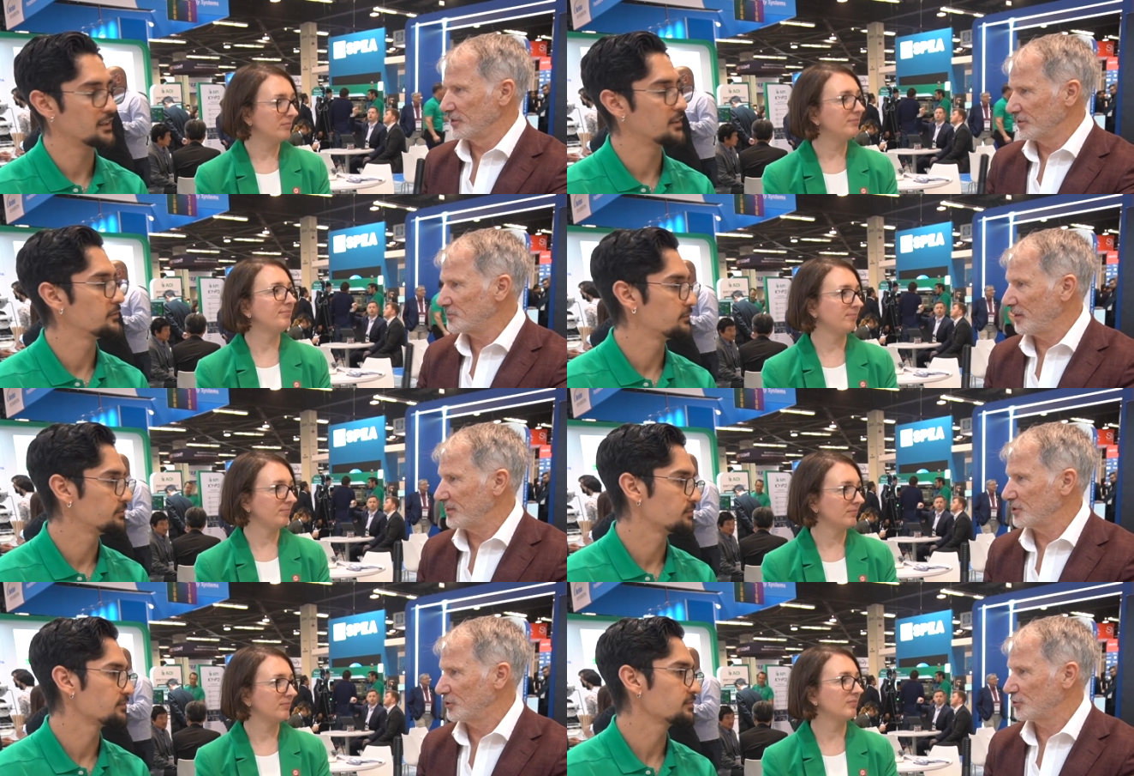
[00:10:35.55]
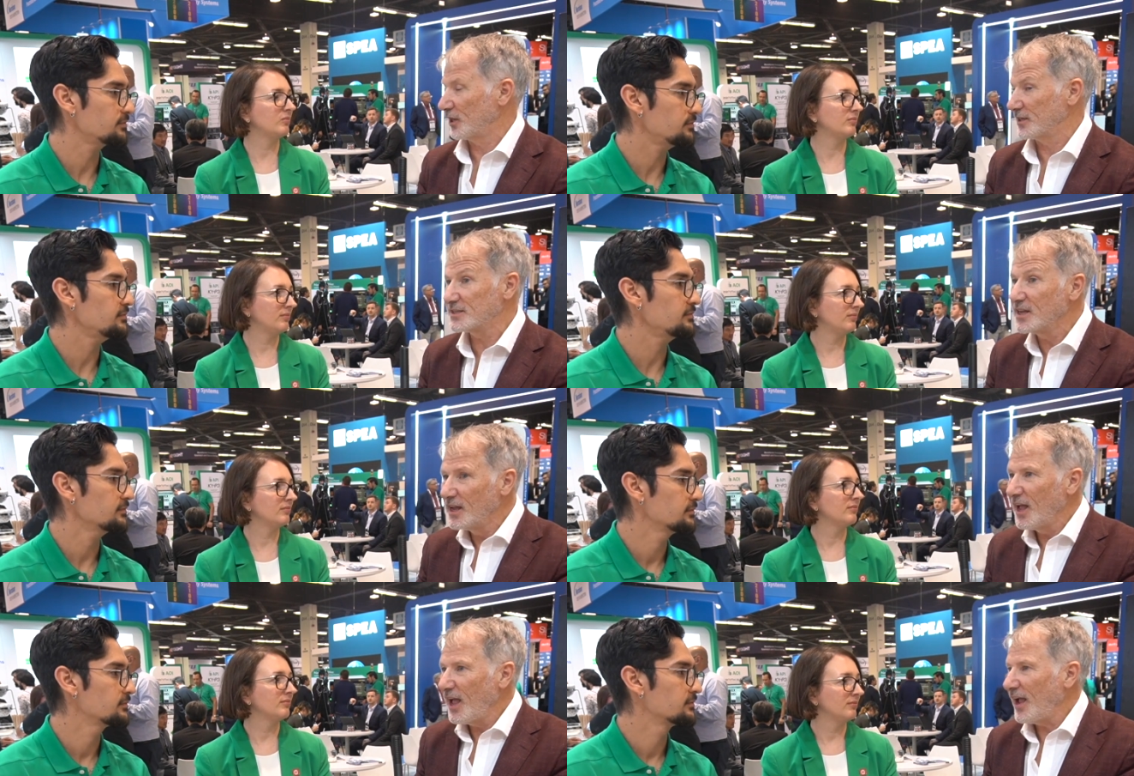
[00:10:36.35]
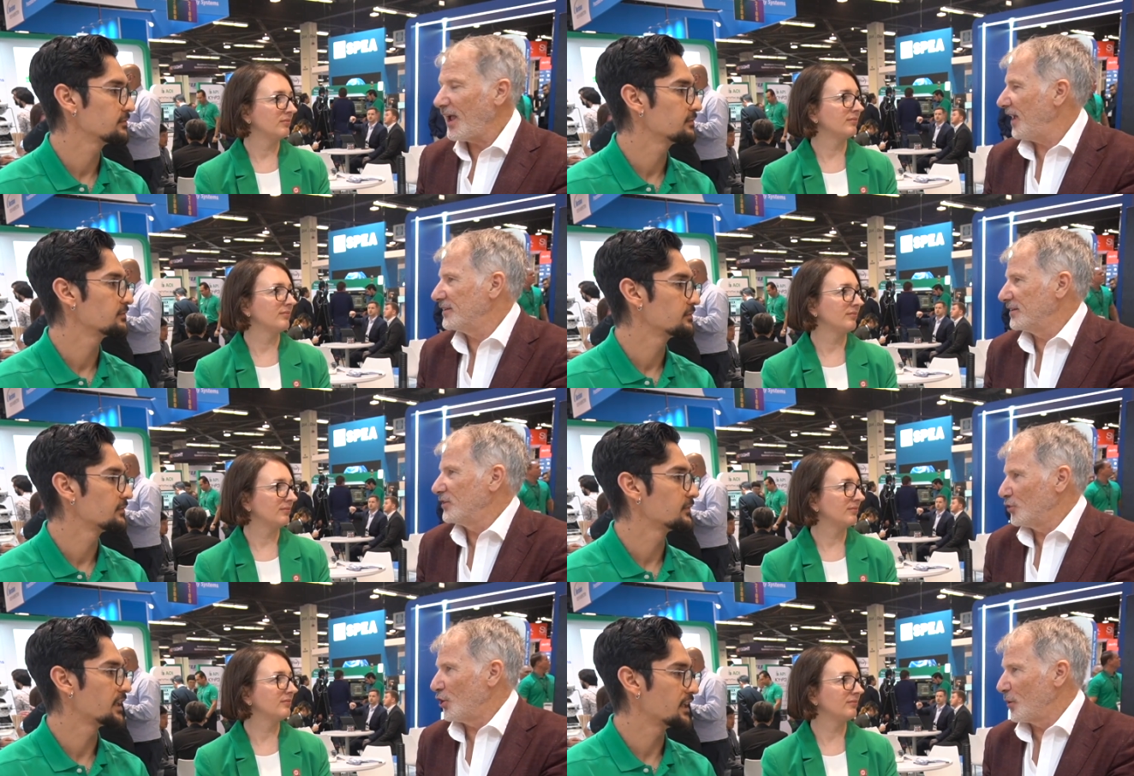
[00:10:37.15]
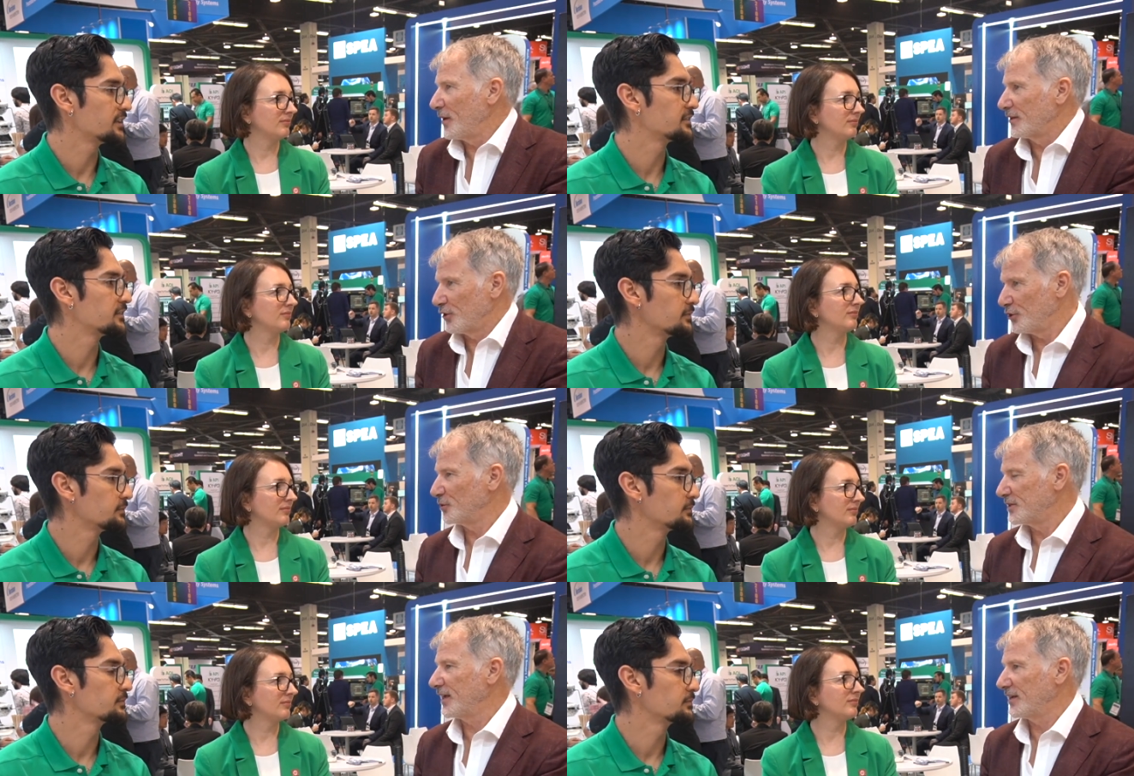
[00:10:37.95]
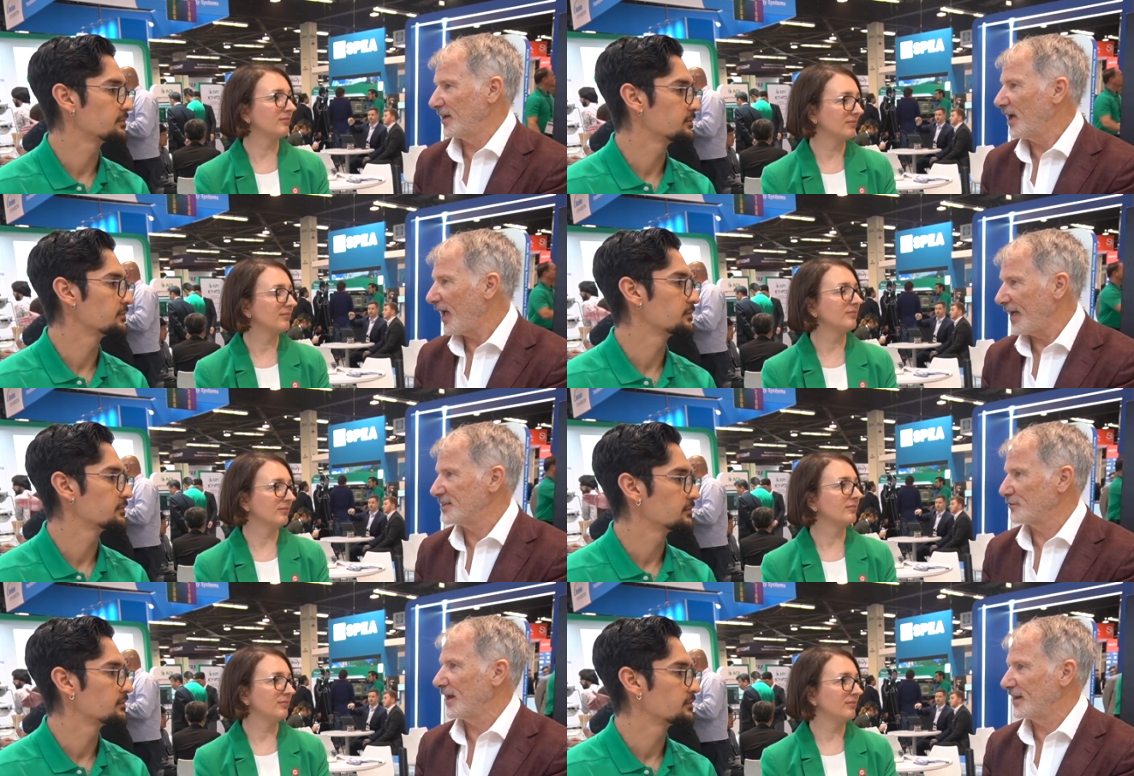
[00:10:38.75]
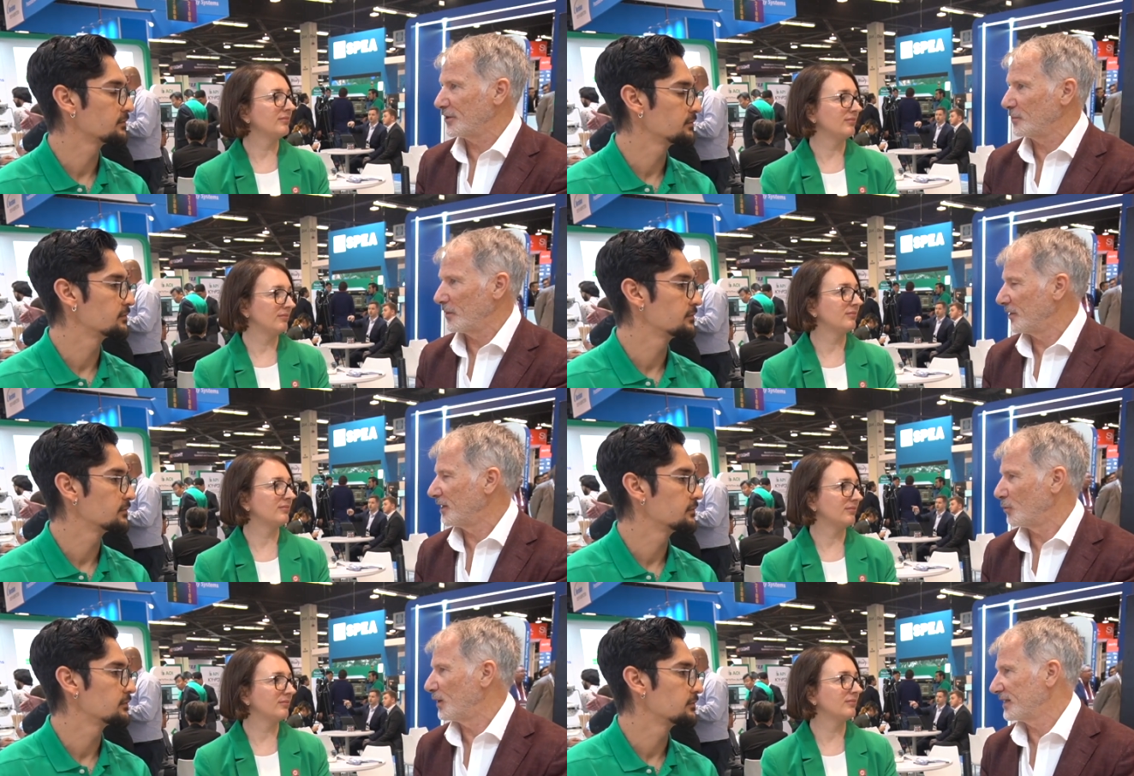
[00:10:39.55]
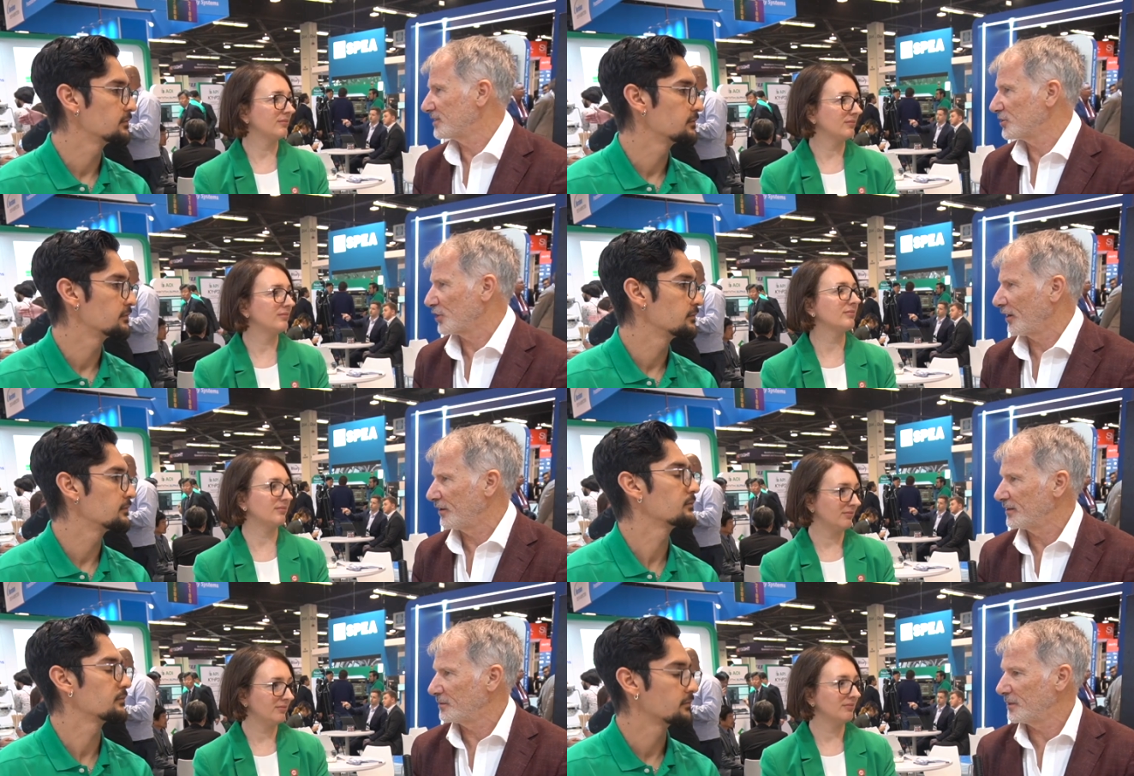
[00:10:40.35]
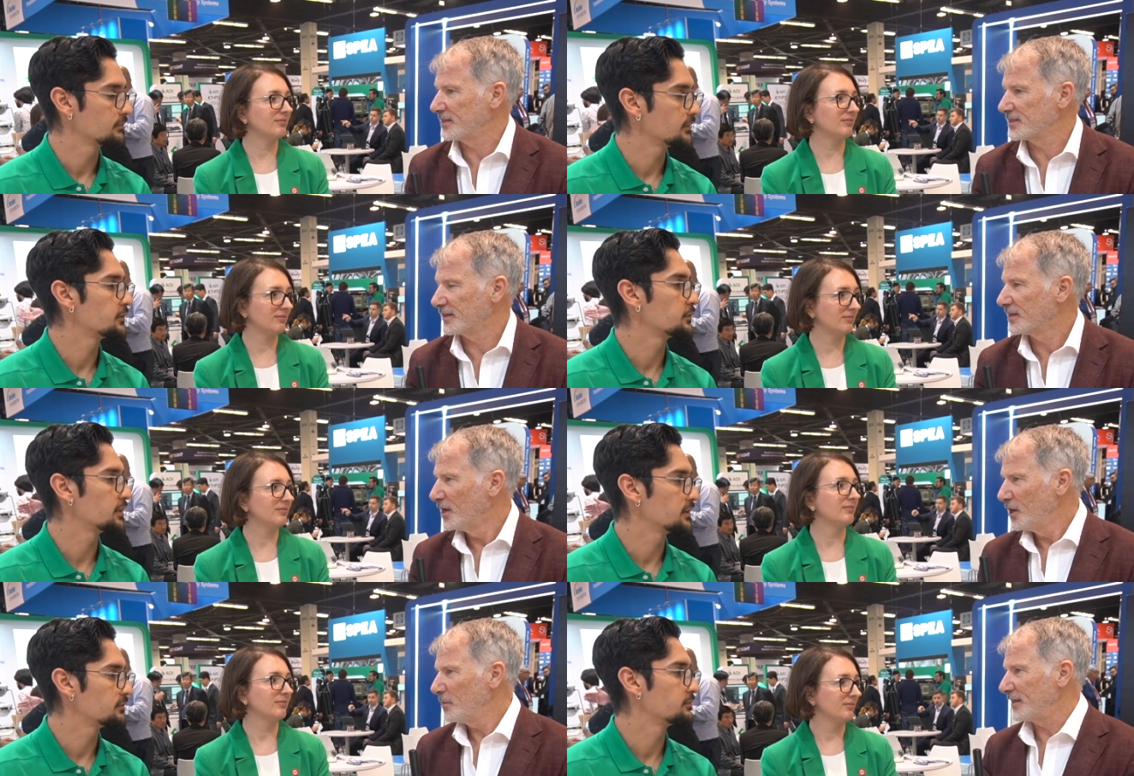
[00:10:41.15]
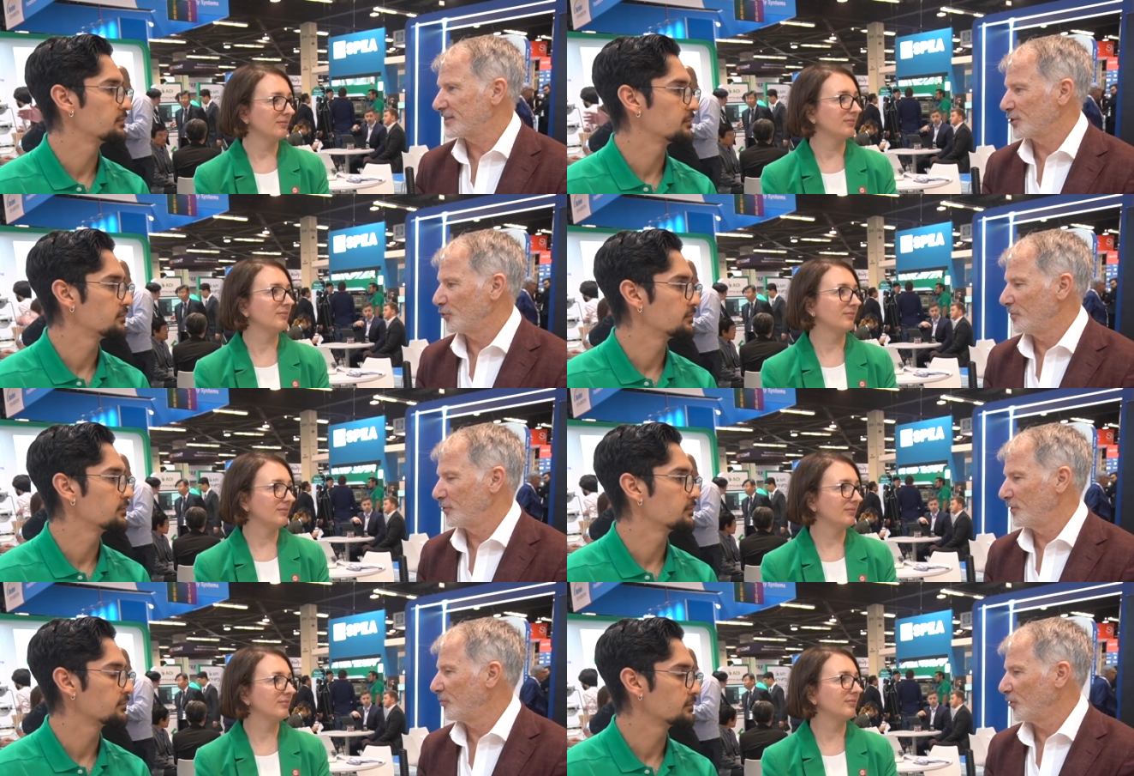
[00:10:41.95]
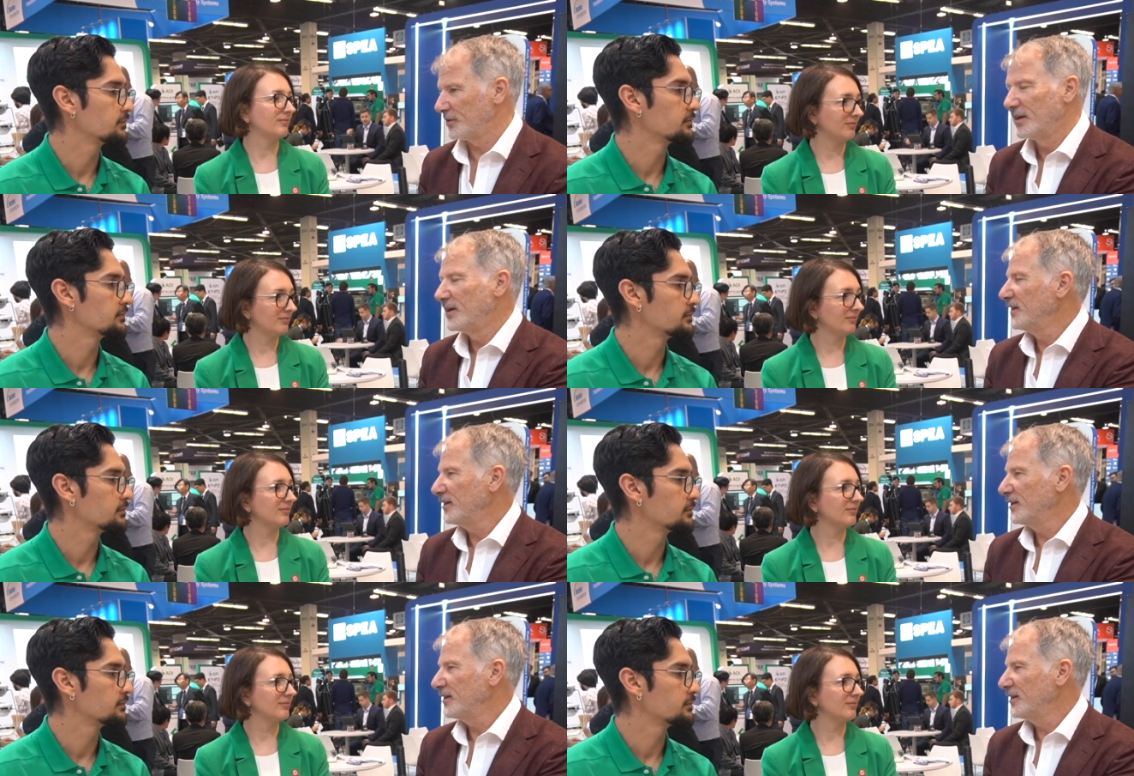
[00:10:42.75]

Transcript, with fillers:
Speaker 1: that's based on trust and knowing that your data has value, but being willing to share it that makes it makes it all the more important.